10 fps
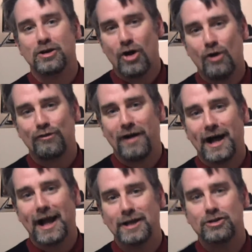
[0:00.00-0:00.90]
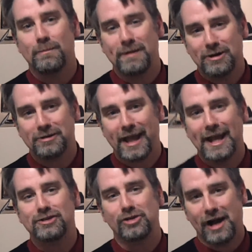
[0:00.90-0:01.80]
Go find your Bill
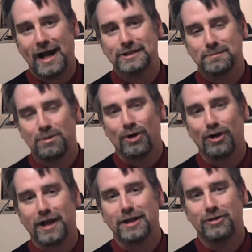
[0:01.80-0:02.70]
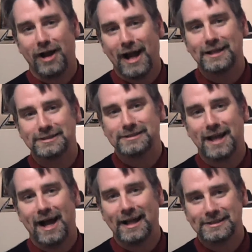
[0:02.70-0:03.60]
Gates, your Heisenberg, and your
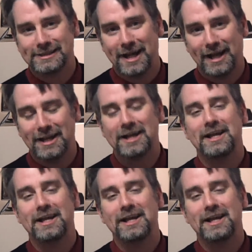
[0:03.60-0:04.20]
Einstein,